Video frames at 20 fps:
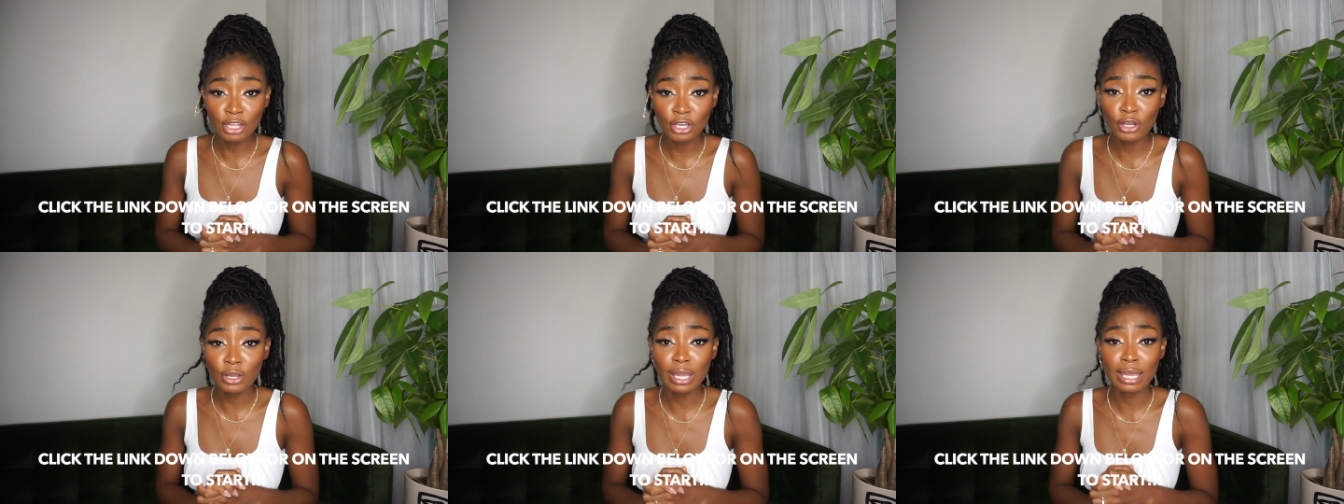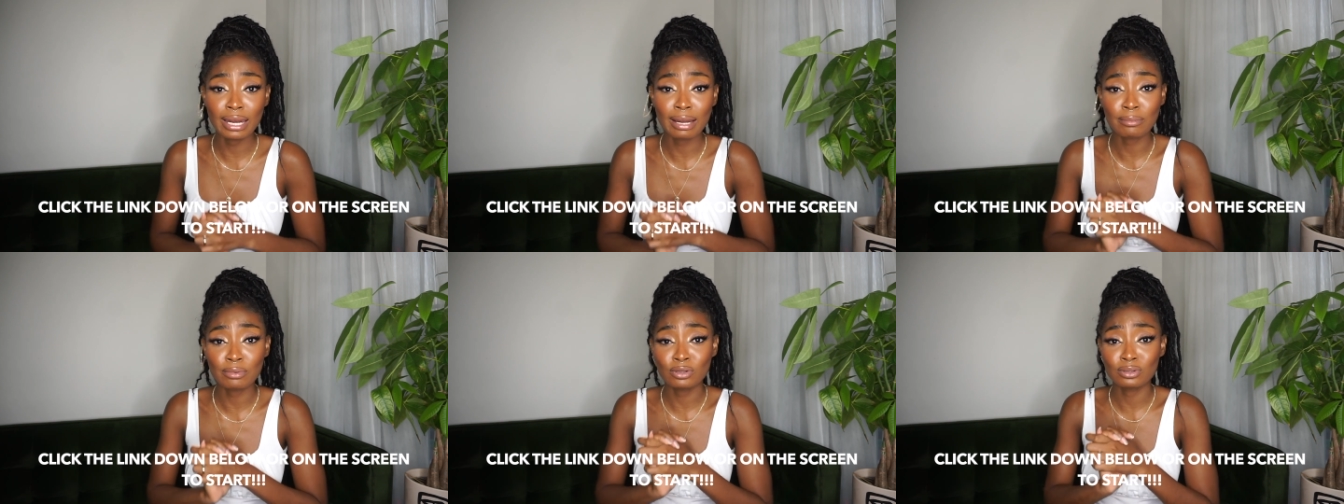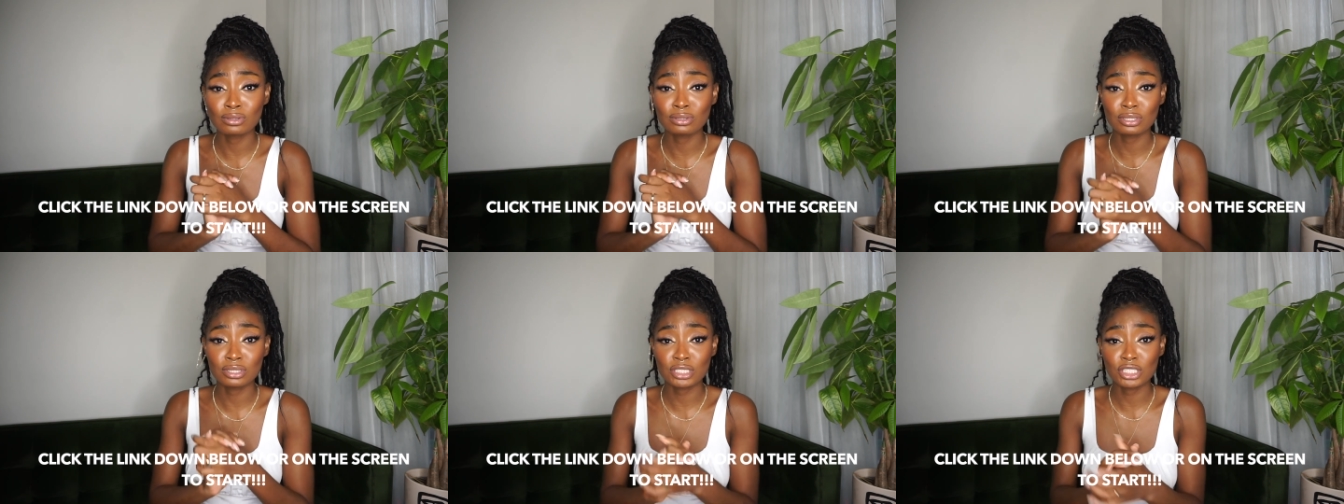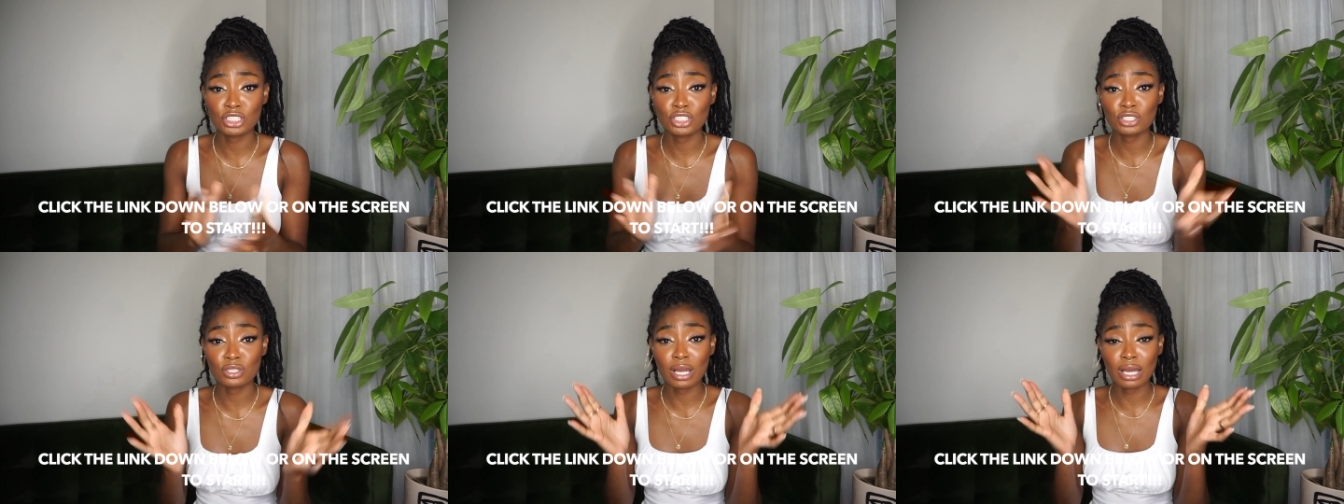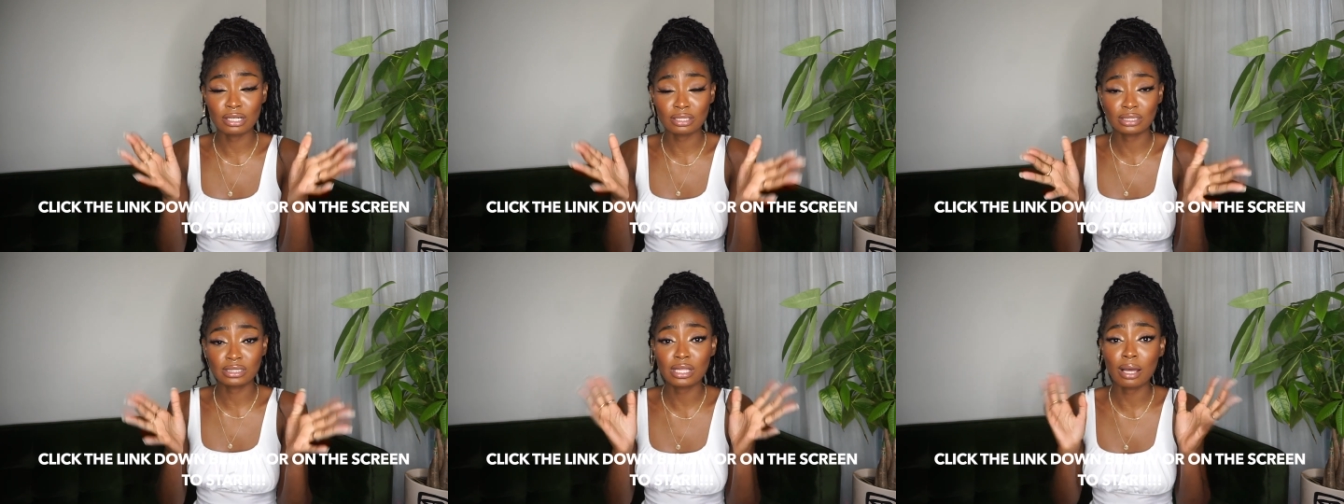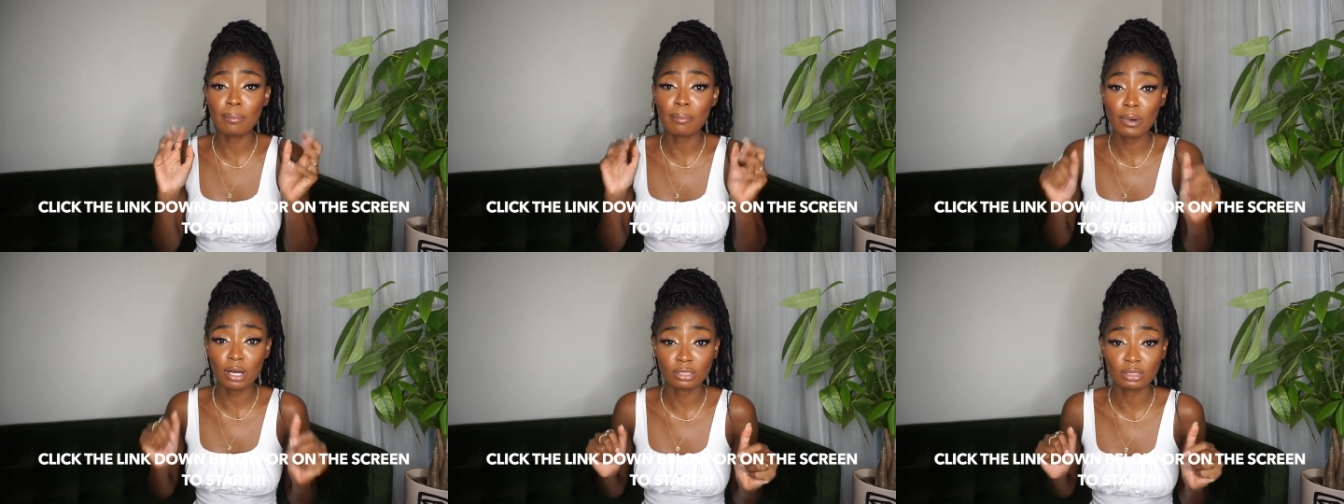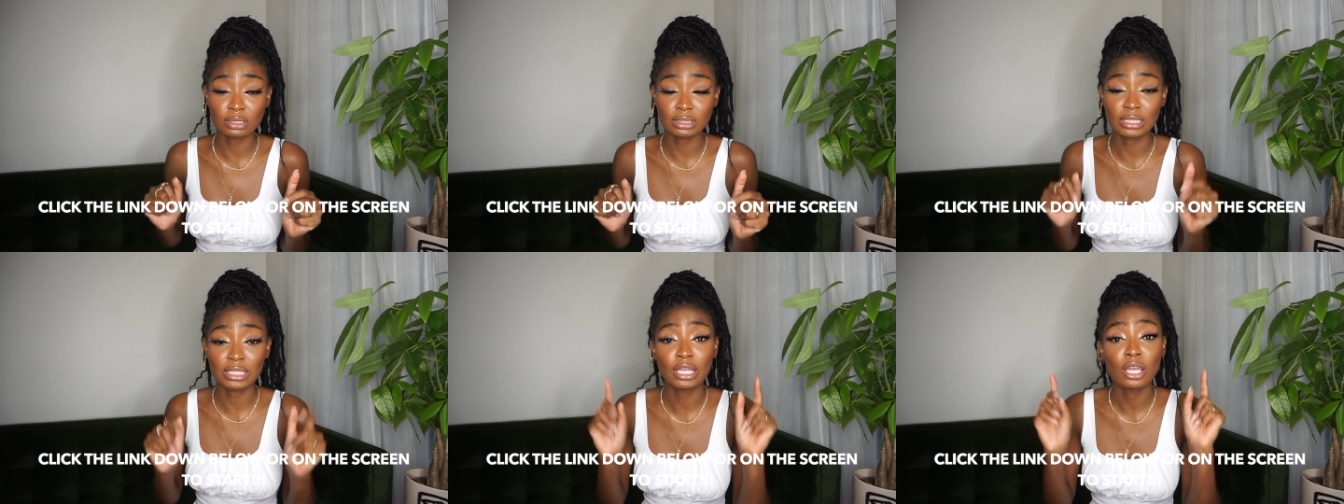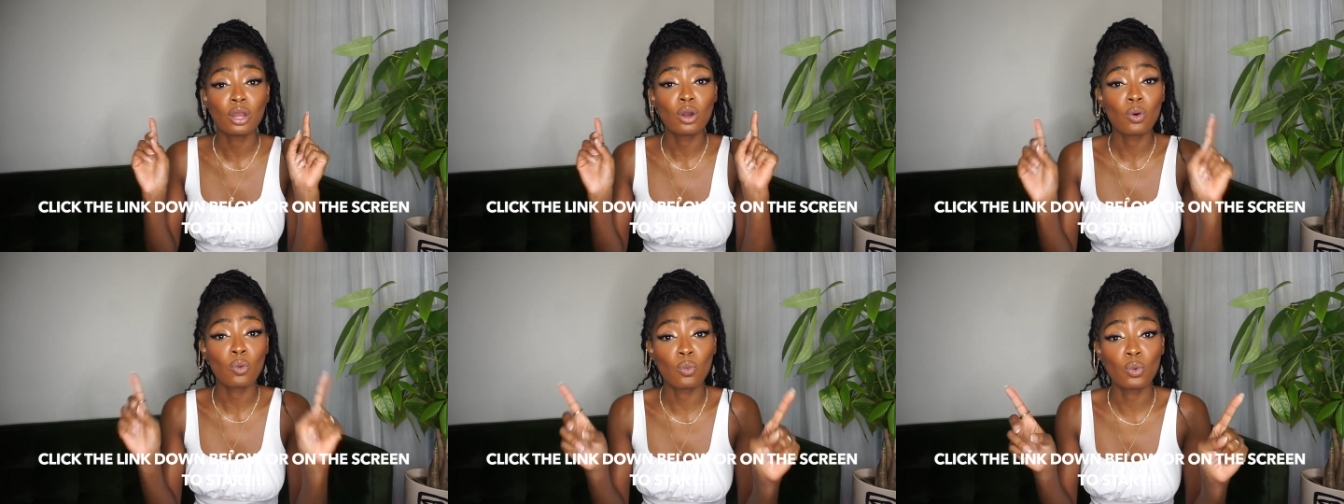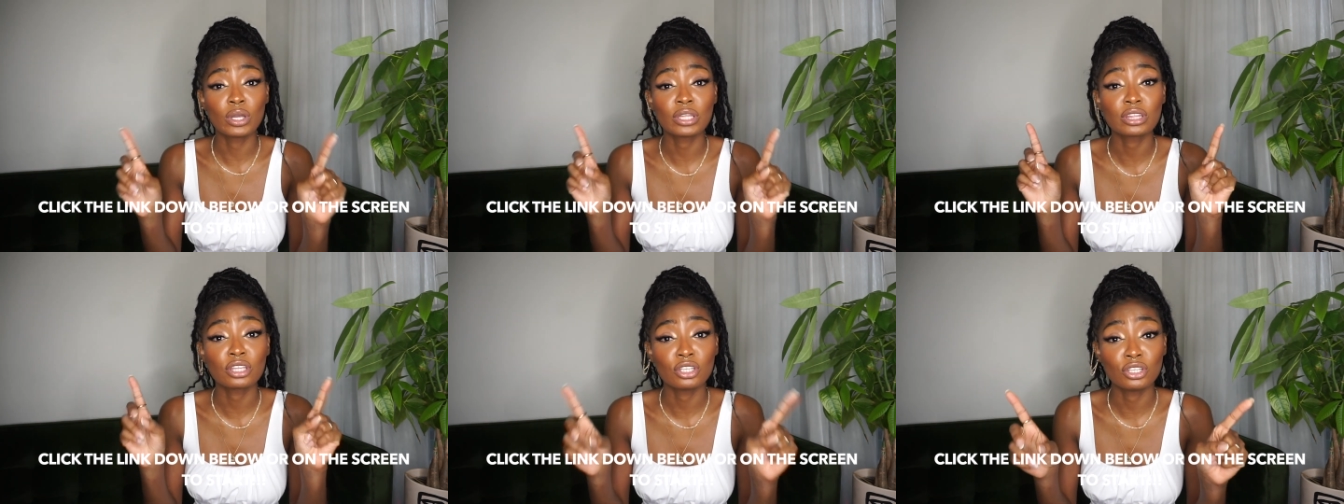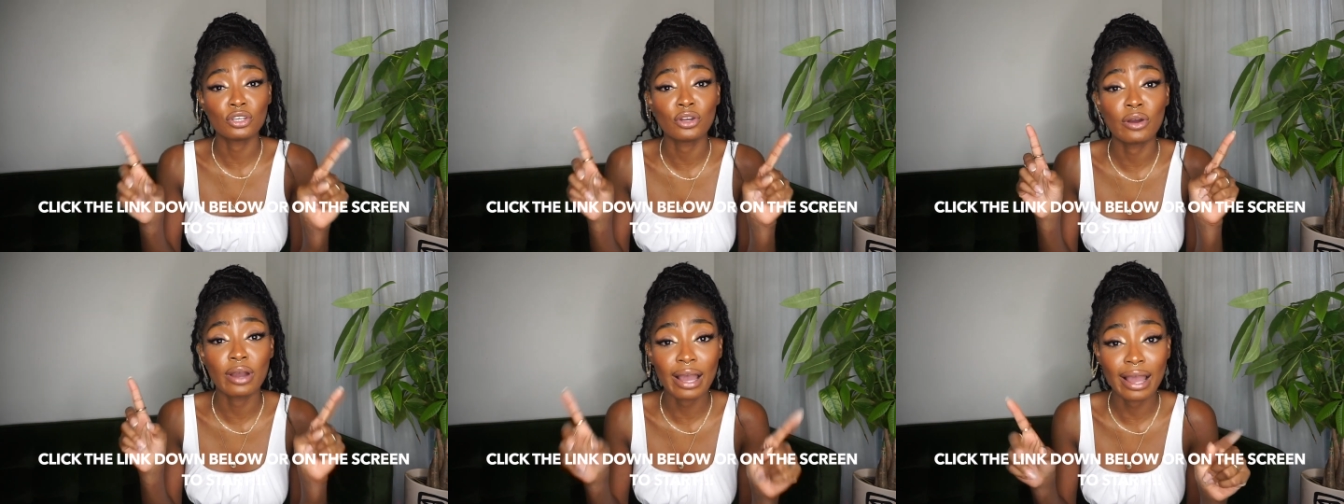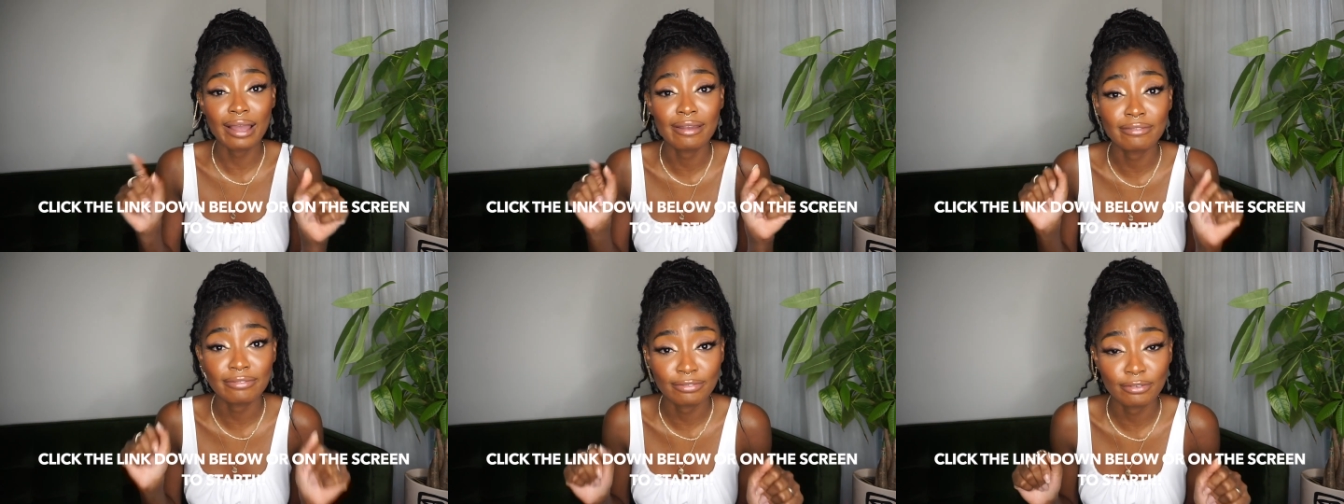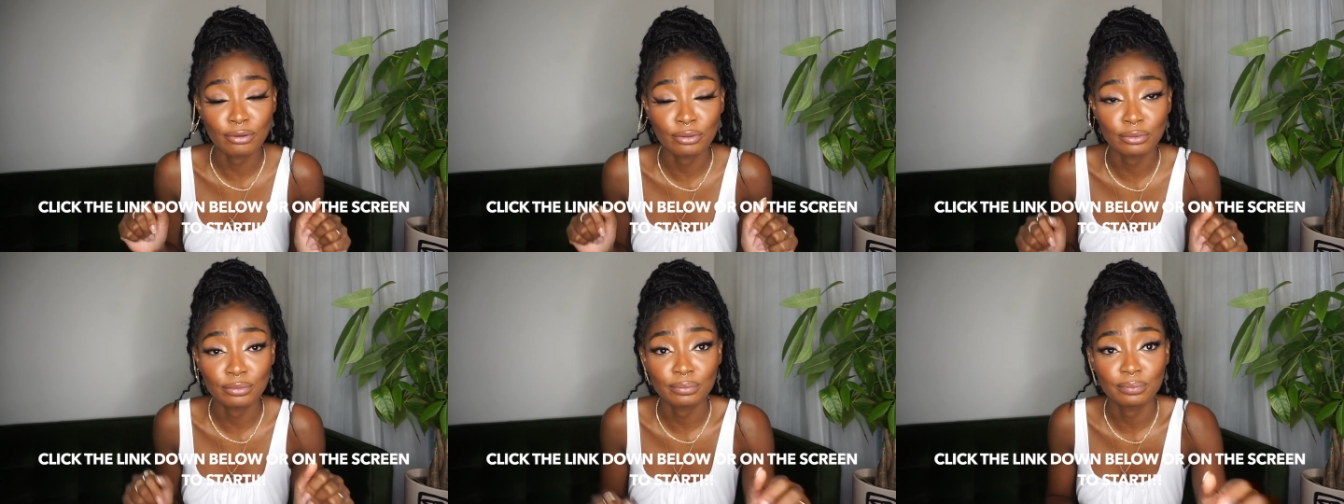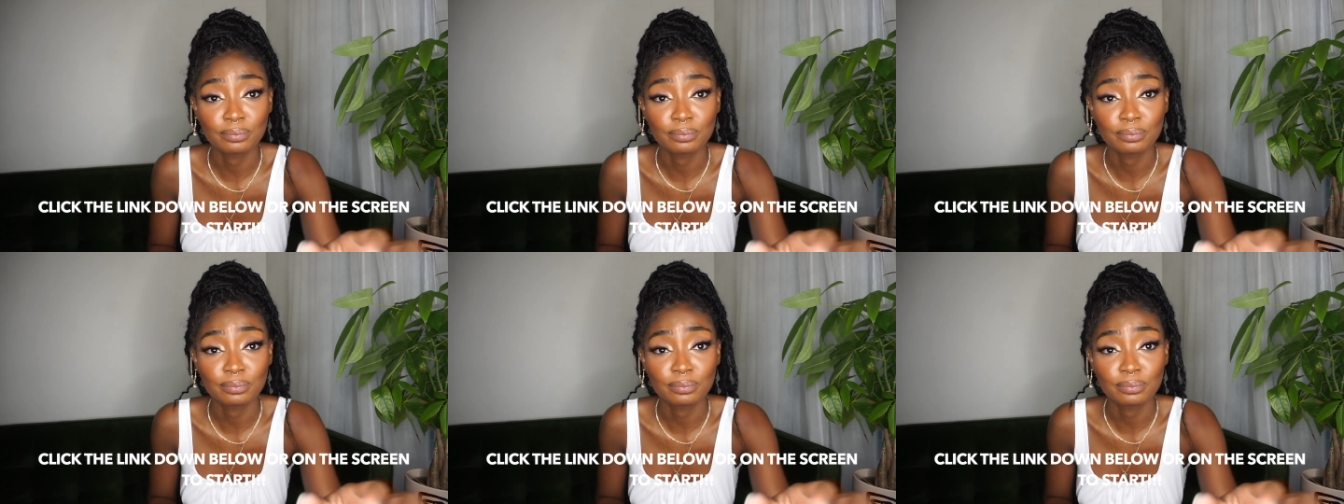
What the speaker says: and I'm going to teach you how to start modeling with your iPhone.